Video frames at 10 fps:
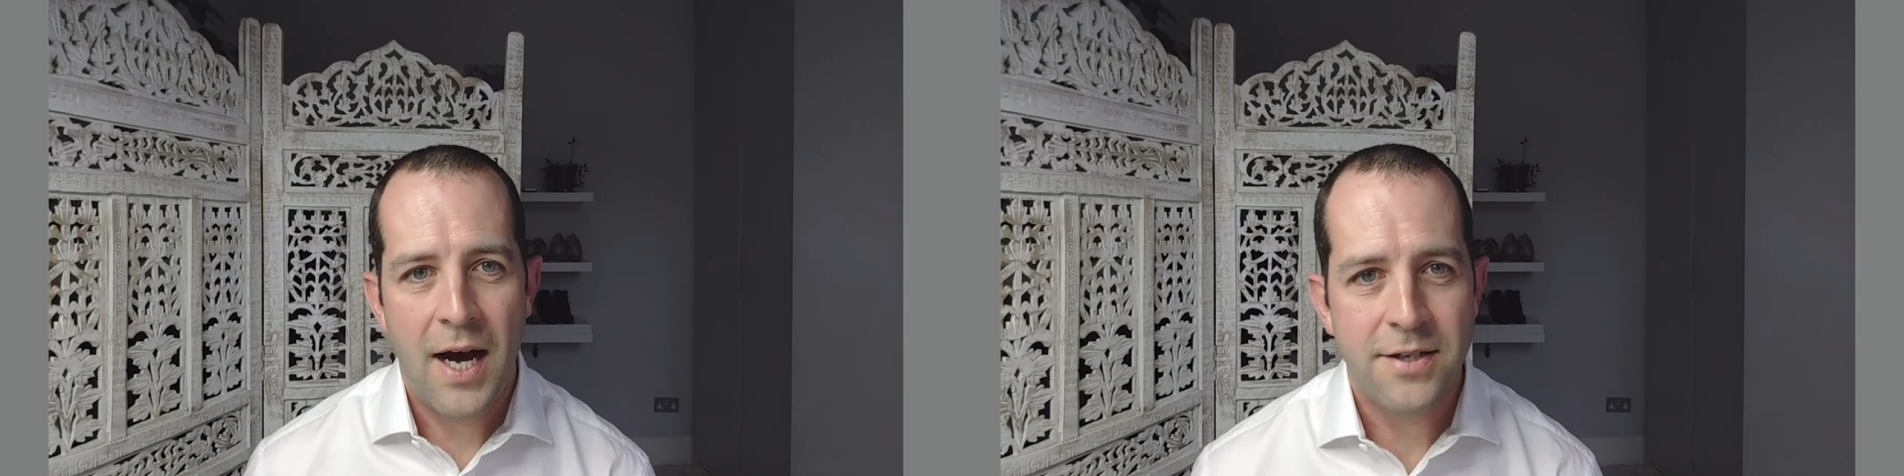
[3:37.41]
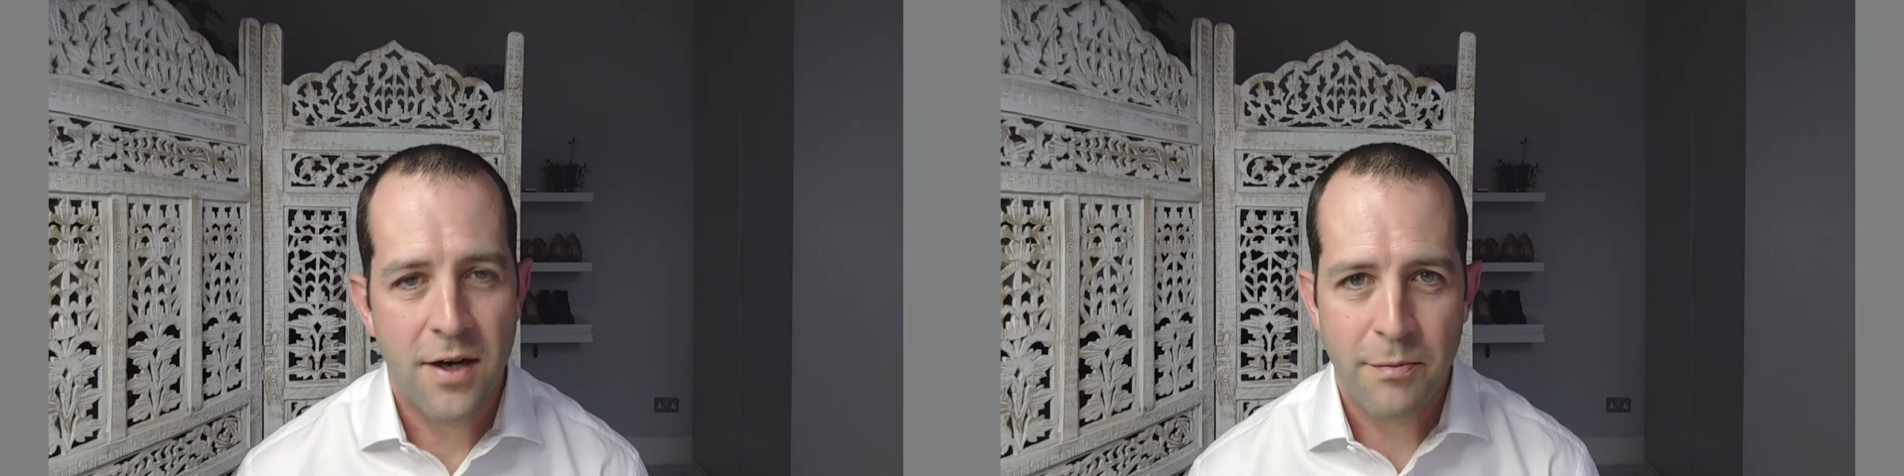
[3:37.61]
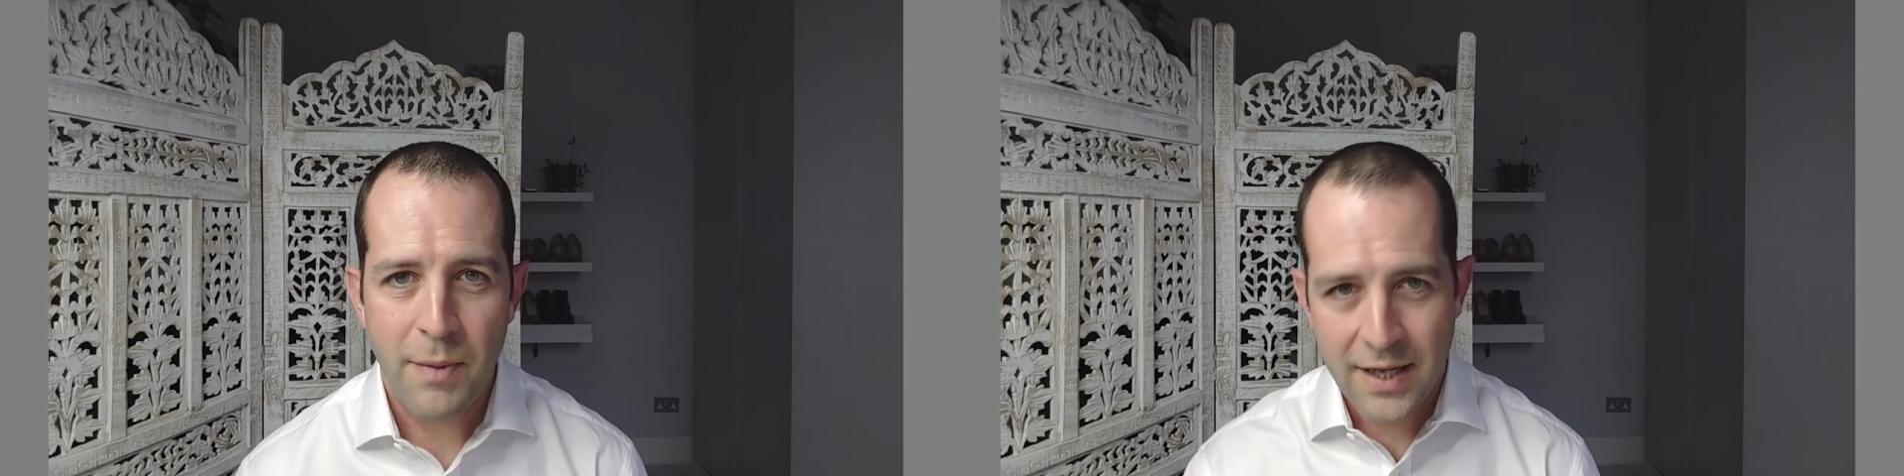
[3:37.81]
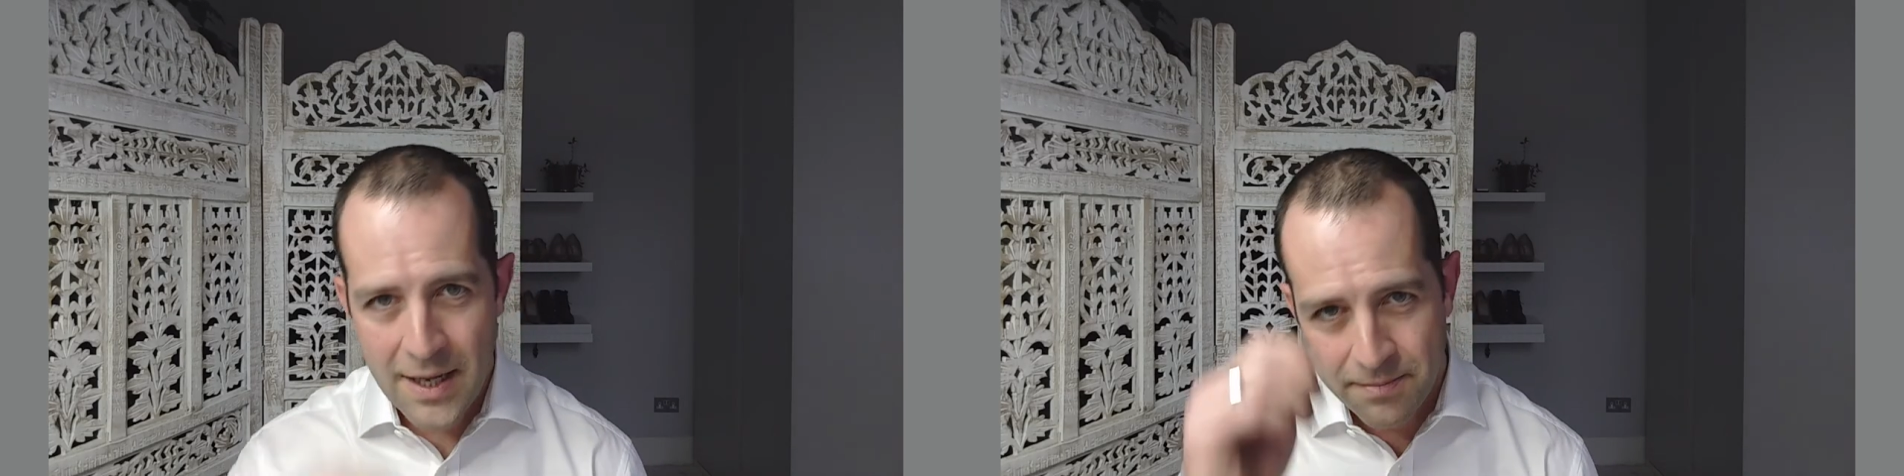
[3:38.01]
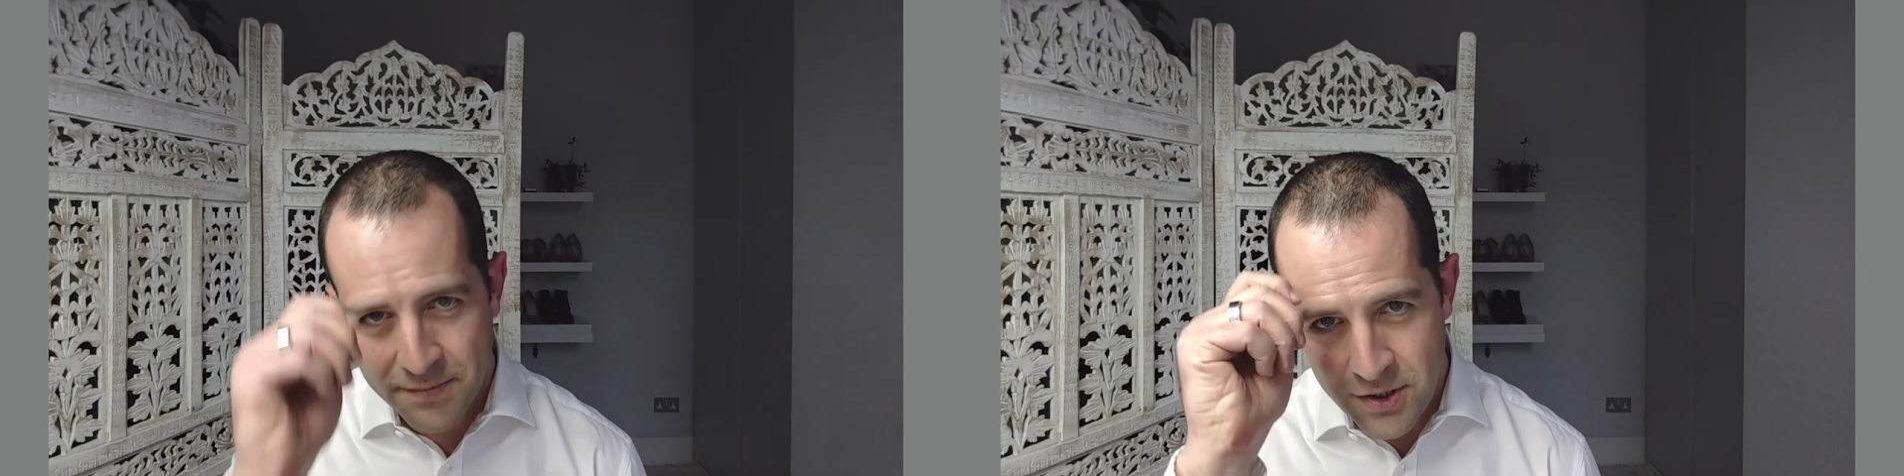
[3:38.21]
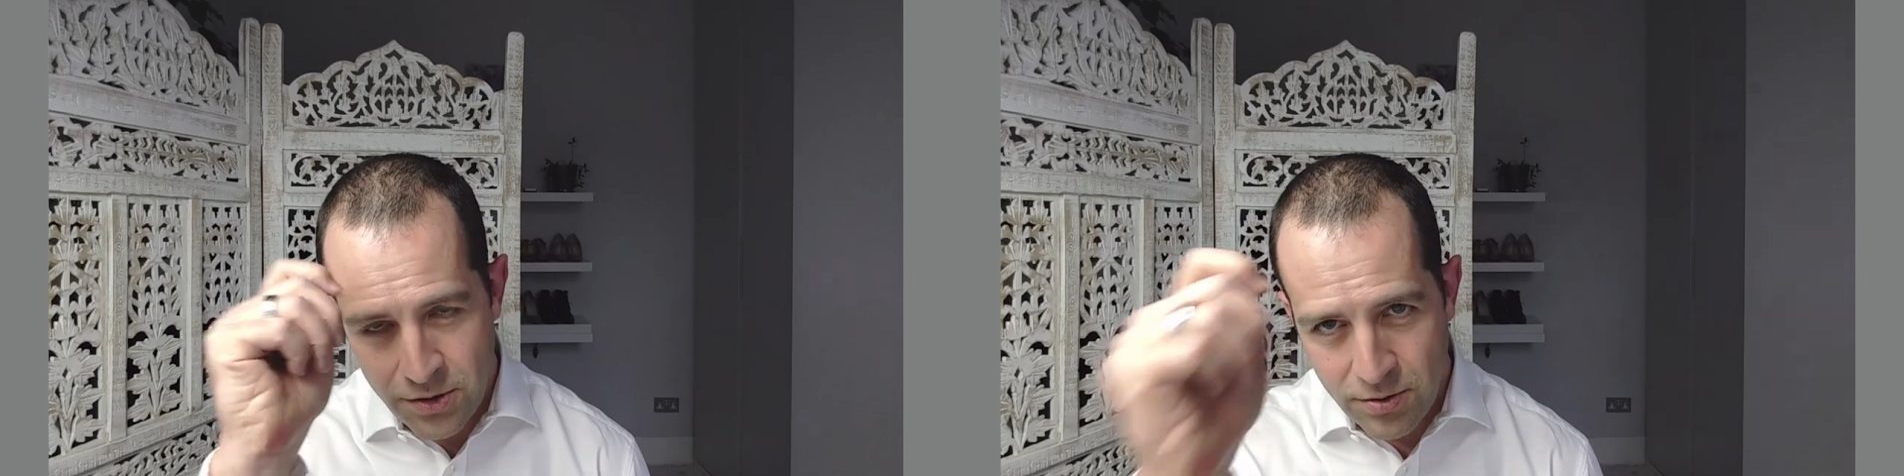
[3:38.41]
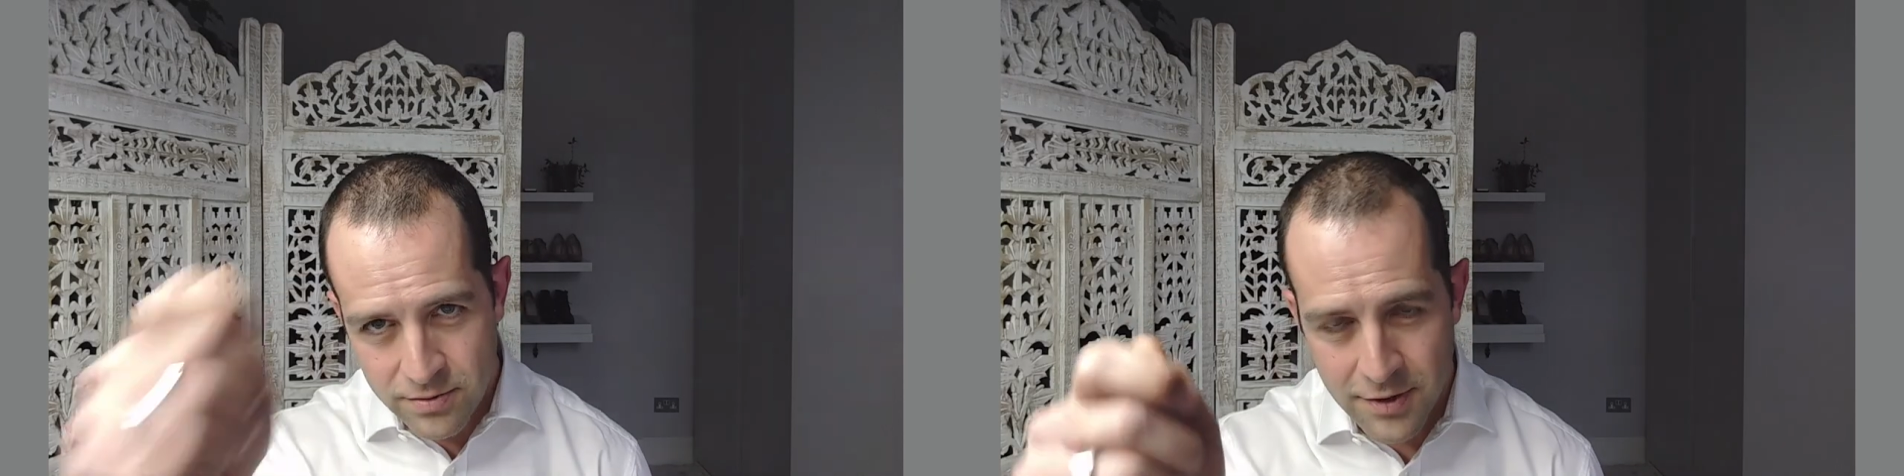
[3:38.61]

doff my cap to you,